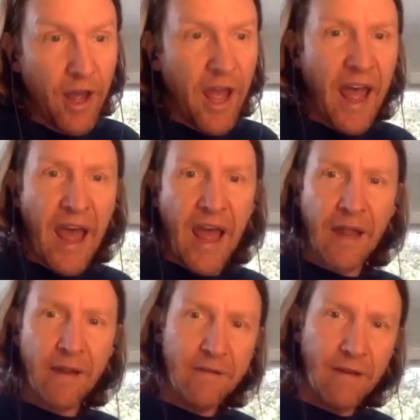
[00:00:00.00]

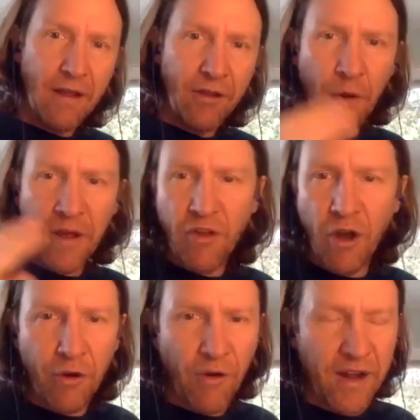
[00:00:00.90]
And, I saw a
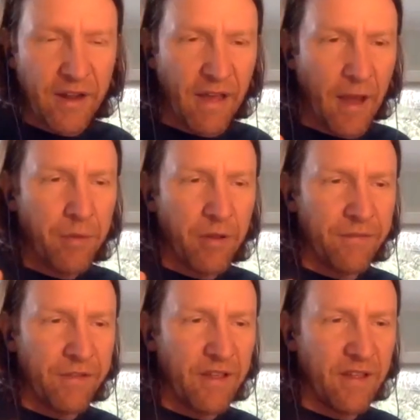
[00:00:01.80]
great example of
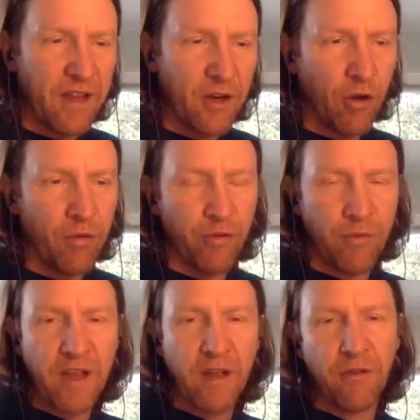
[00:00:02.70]
this in Costa
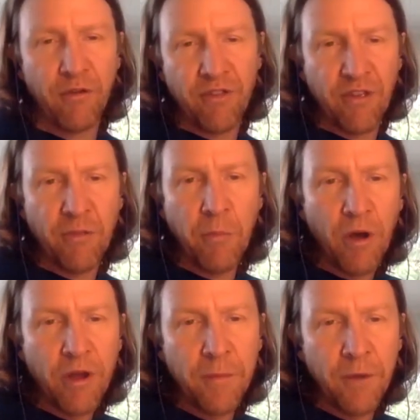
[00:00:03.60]
Rica. There's this small
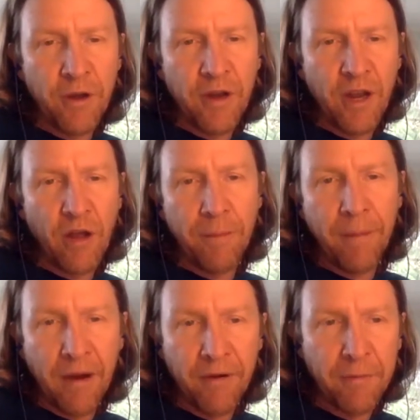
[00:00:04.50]
community called
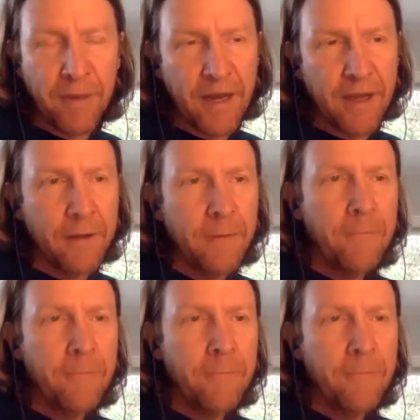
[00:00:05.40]
Parismina,